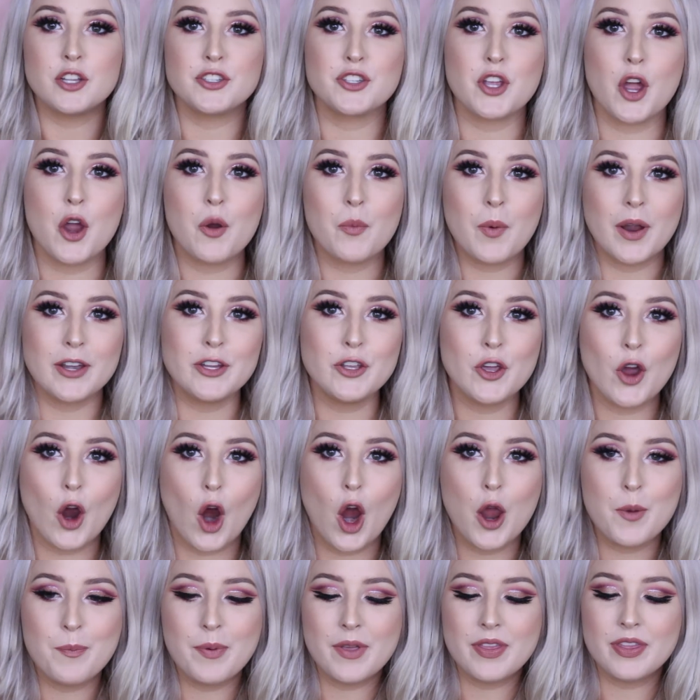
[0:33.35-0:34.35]
So when you
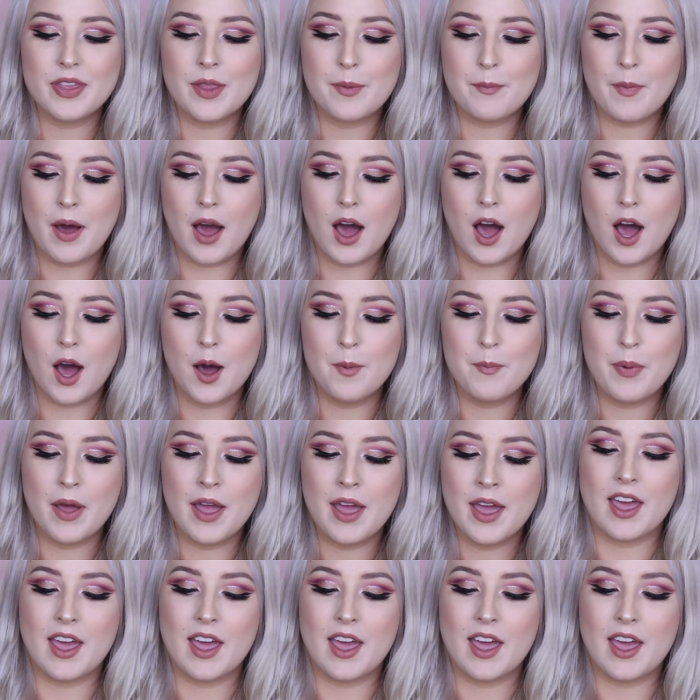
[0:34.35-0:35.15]
open them up,